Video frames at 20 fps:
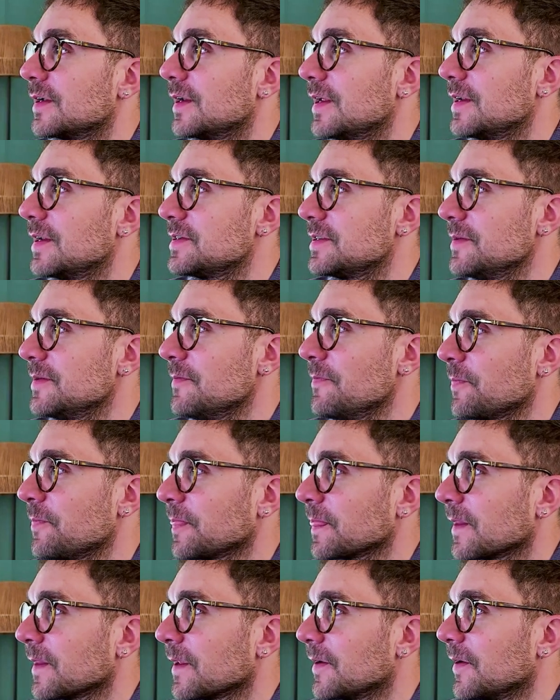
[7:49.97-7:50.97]
see.
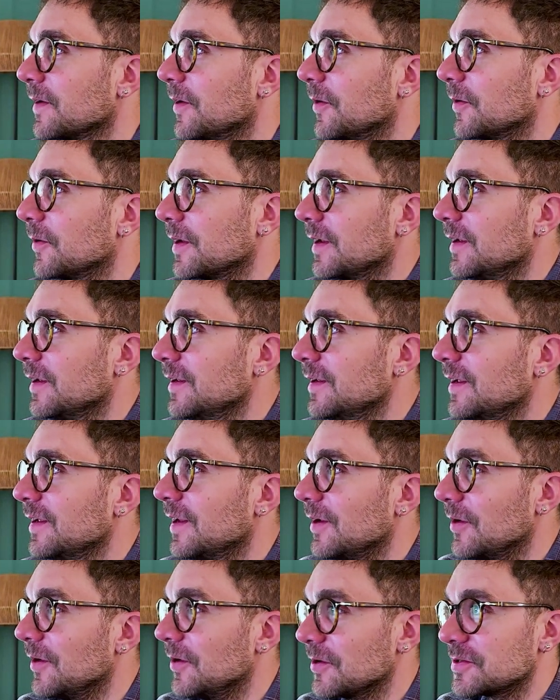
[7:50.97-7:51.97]
Okay,
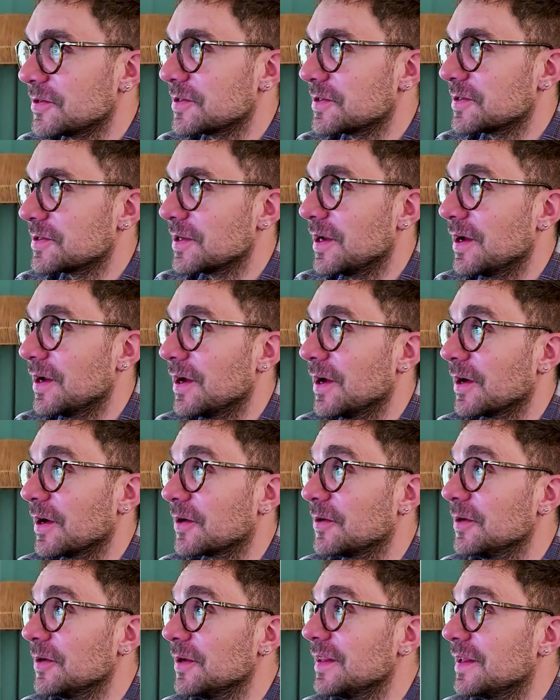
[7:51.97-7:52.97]
looks
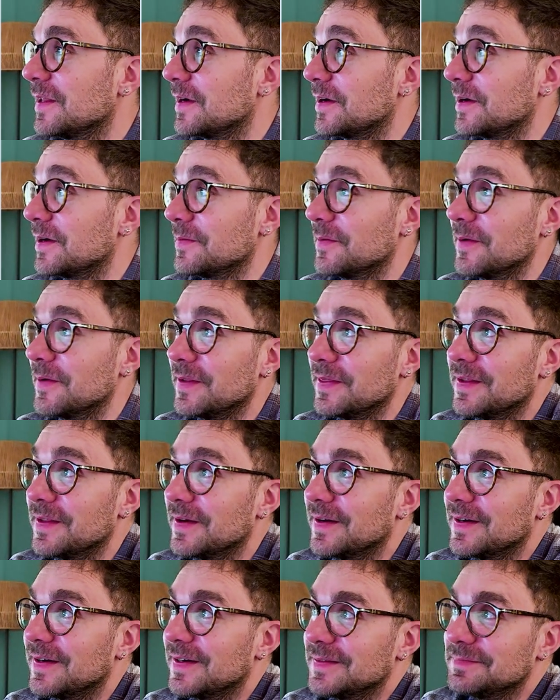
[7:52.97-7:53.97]
cool.
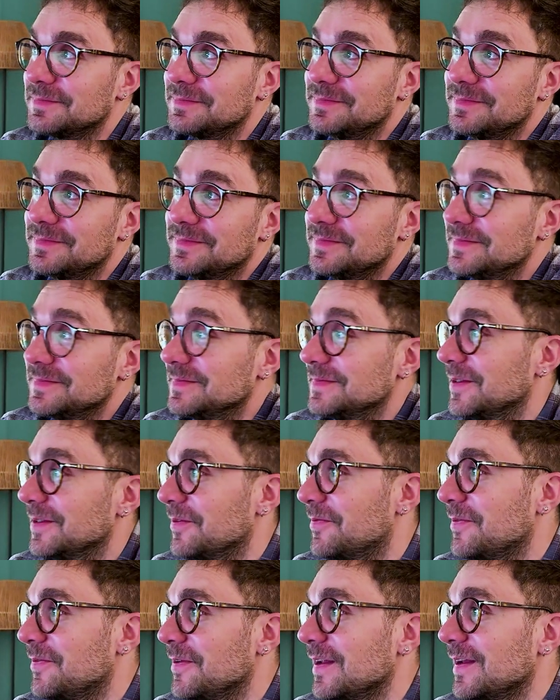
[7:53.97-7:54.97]
The
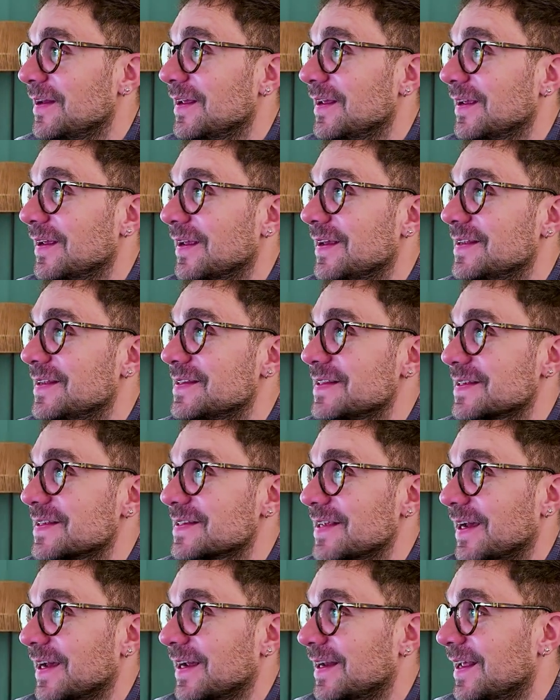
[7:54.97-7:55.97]
feeling is
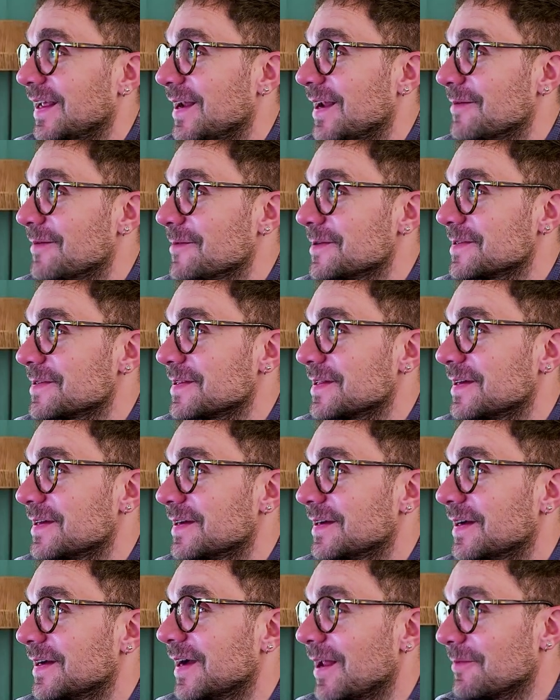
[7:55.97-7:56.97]
exactly almost
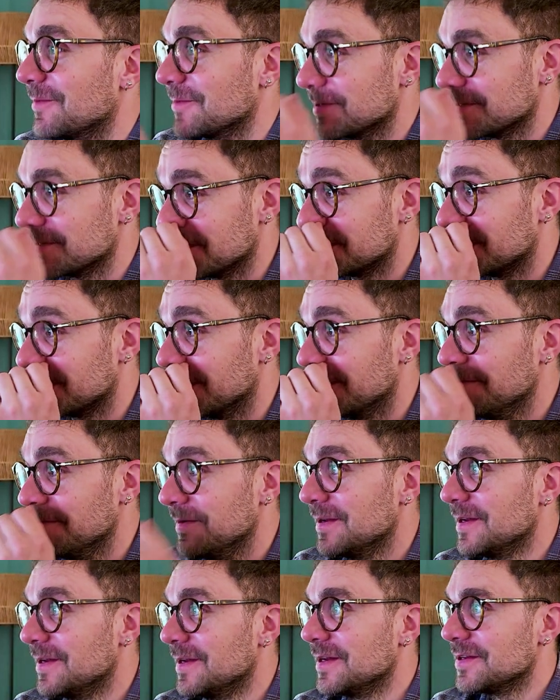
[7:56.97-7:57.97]
the same.
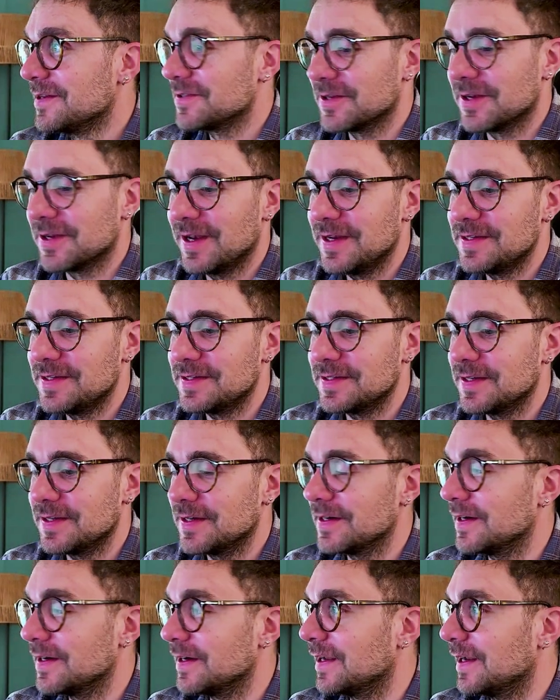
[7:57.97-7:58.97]
So let's
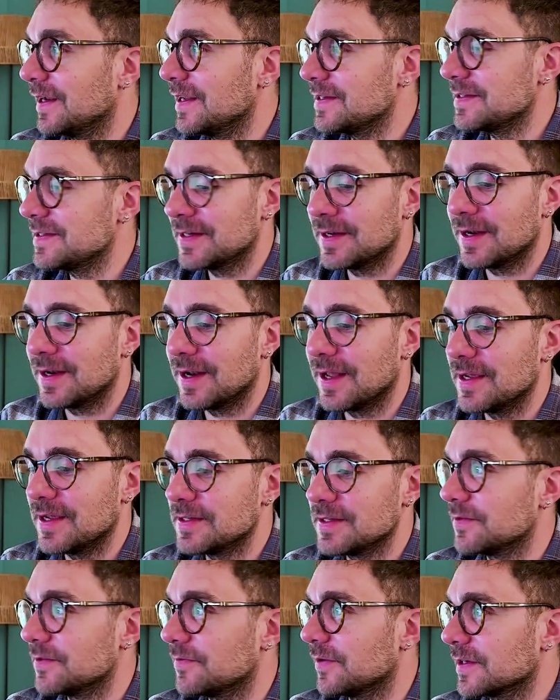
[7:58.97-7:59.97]

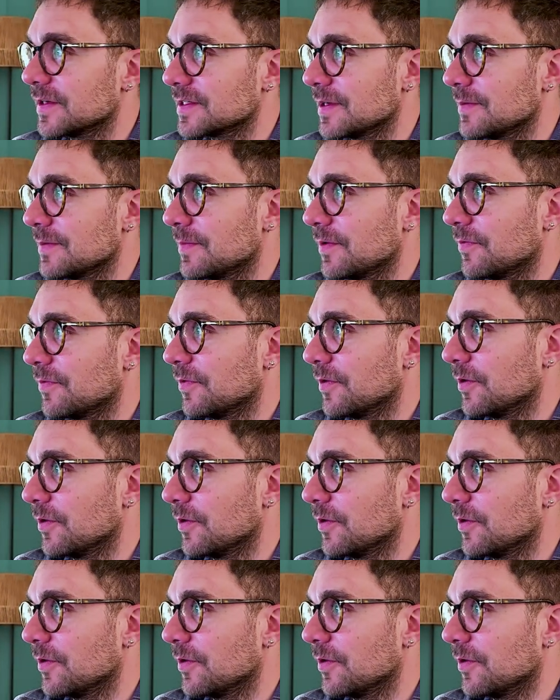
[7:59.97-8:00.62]
analyze it, for example, for